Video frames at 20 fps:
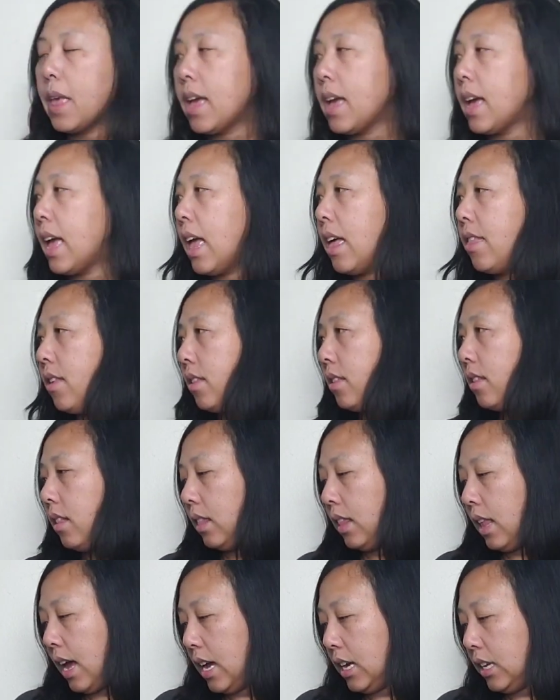And then the
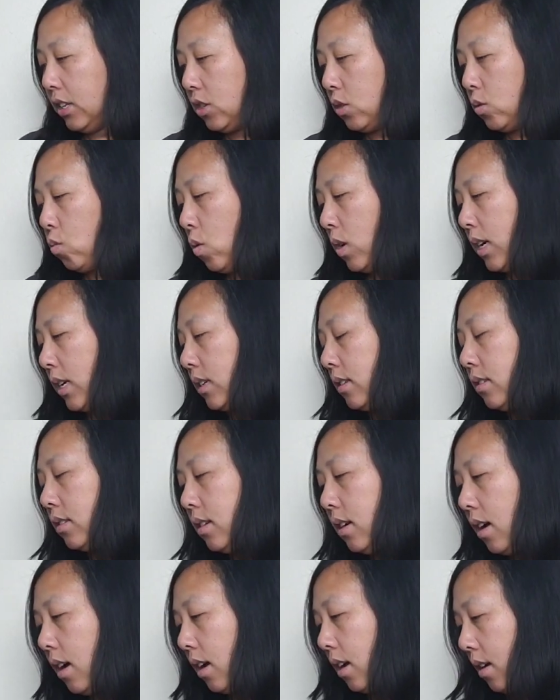last one
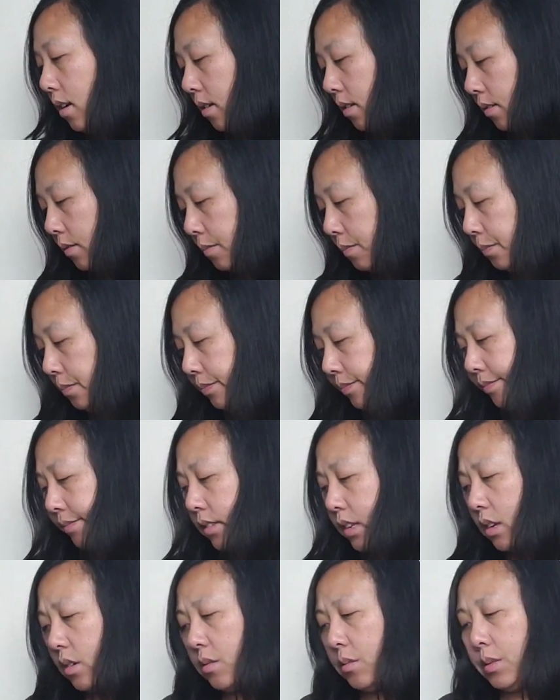um,
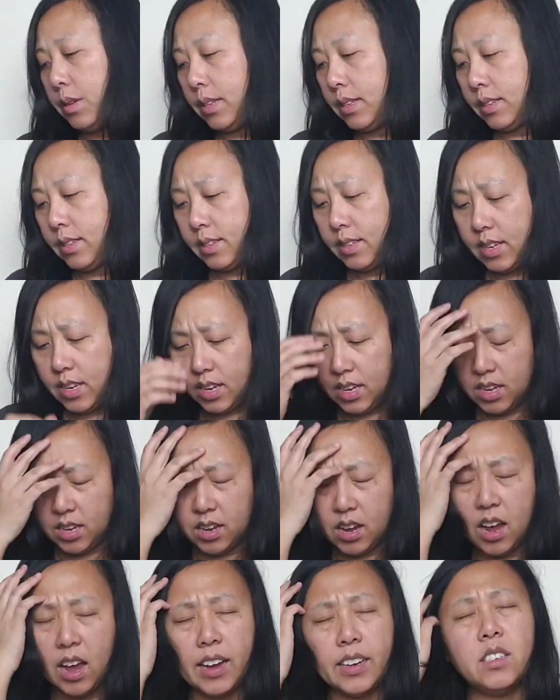was sitting,
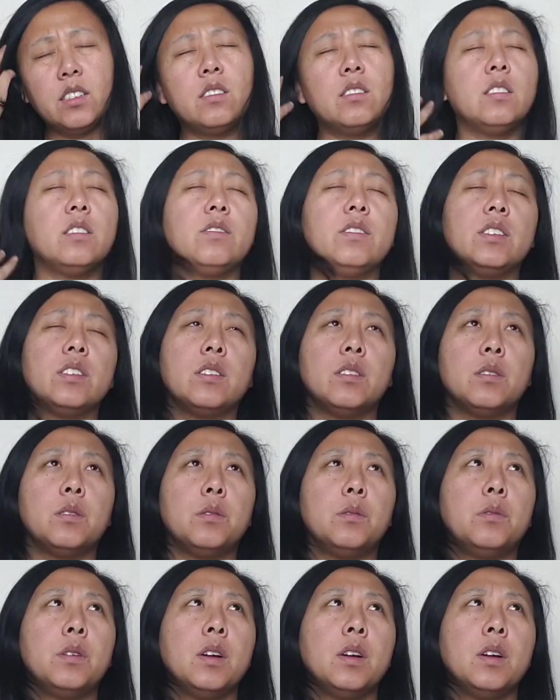I don't even know,